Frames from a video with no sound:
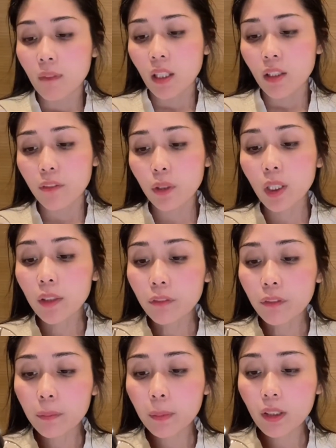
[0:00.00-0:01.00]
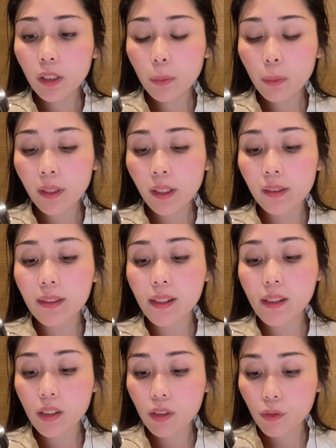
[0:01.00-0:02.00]
if you're not familiar with it, this
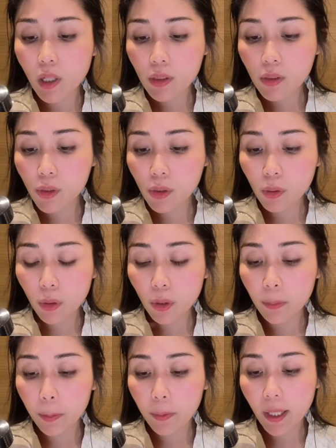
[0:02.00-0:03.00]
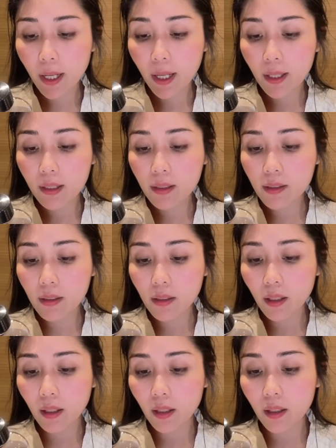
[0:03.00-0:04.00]
is a drugstore brand
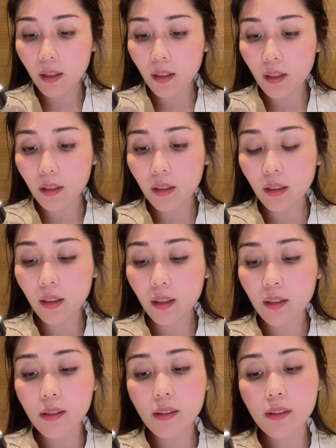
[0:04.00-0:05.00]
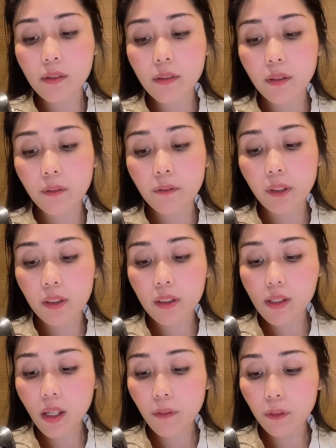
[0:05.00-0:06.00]
and it's very
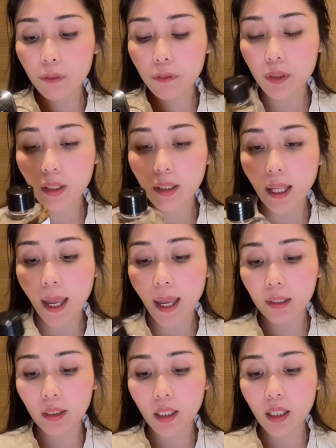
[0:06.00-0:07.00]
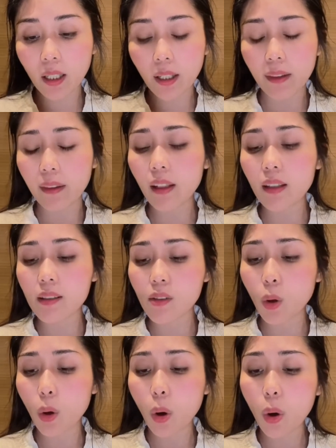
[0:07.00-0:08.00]
safe for fungal acne. I think it's
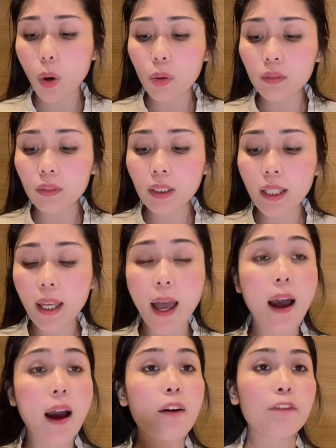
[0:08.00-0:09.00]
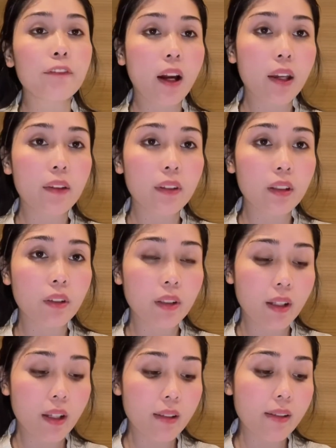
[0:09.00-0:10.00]
only have 5
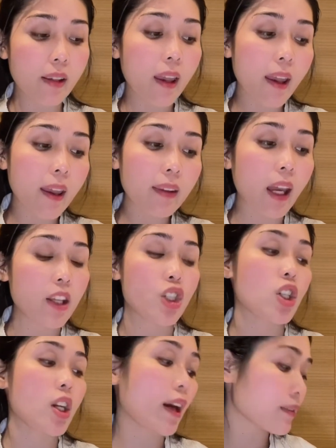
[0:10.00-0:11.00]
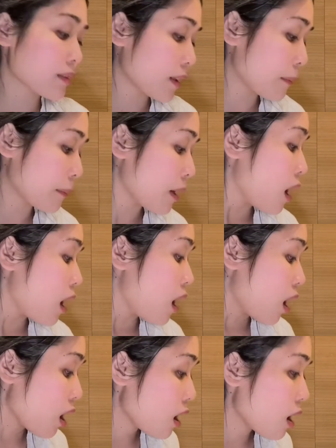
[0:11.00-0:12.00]
ingredients and I checked them.
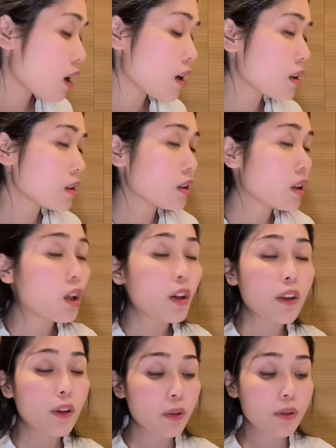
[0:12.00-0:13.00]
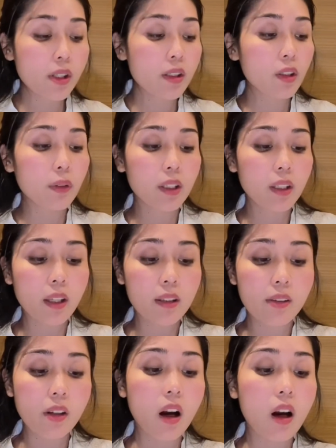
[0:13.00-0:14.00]
All those
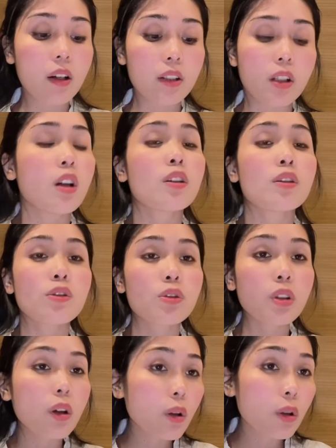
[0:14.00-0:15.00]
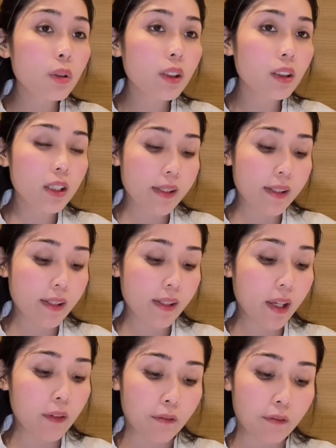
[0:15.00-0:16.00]
ingredients are totally
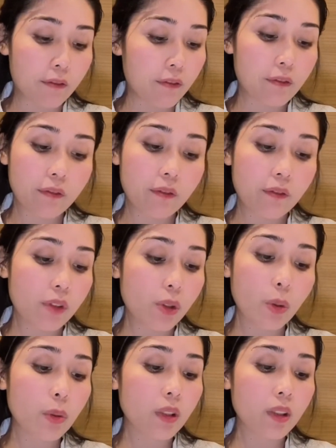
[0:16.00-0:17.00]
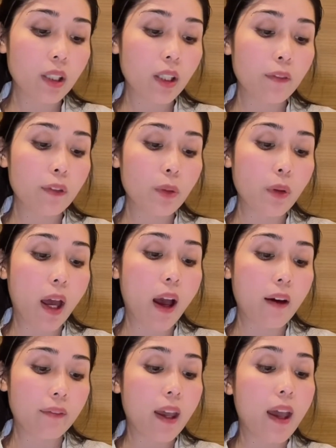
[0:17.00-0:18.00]
safe. Totally, if you
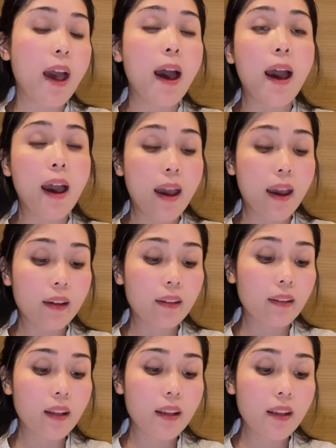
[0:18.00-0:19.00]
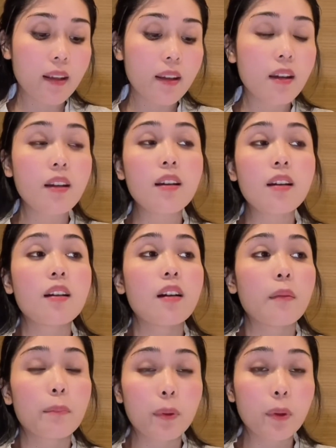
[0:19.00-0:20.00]
have acne
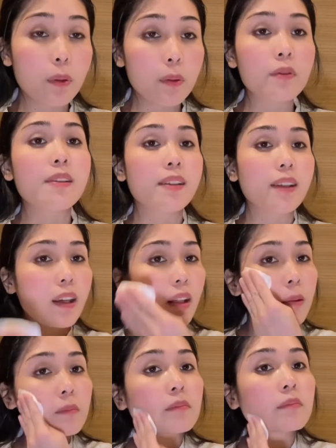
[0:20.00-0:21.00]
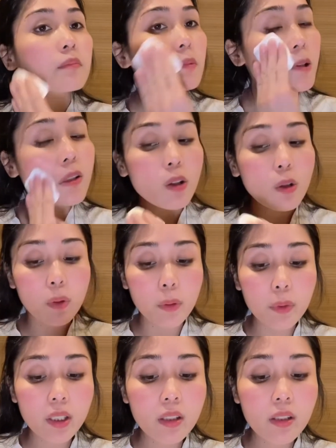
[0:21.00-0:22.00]
prone skin. So what
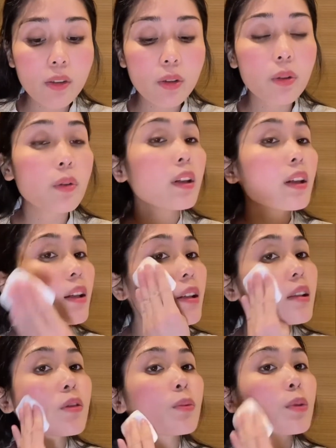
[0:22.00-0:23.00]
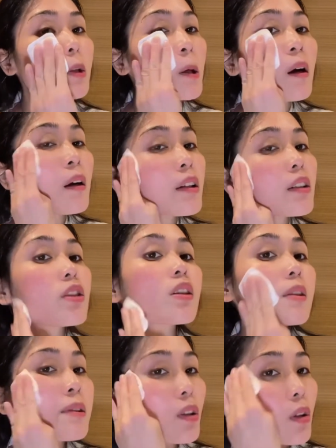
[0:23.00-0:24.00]
we're gonna do is we are
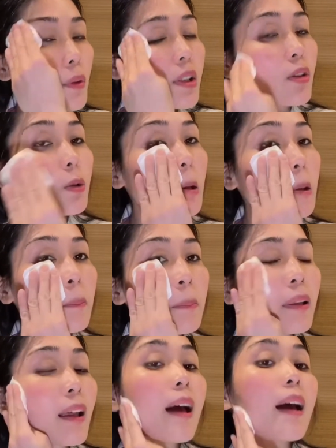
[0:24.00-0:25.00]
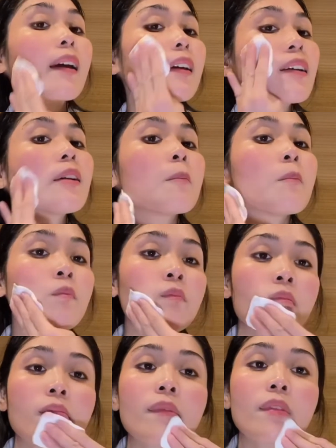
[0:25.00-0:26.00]
just going to apply it
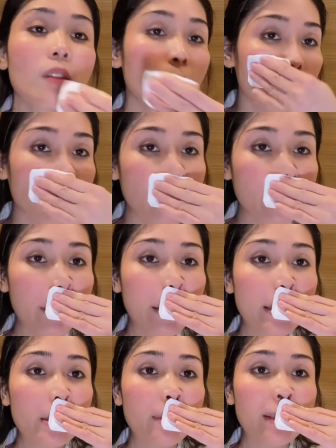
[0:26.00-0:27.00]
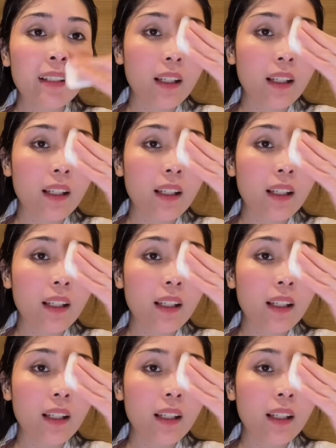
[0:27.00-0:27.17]
on our face with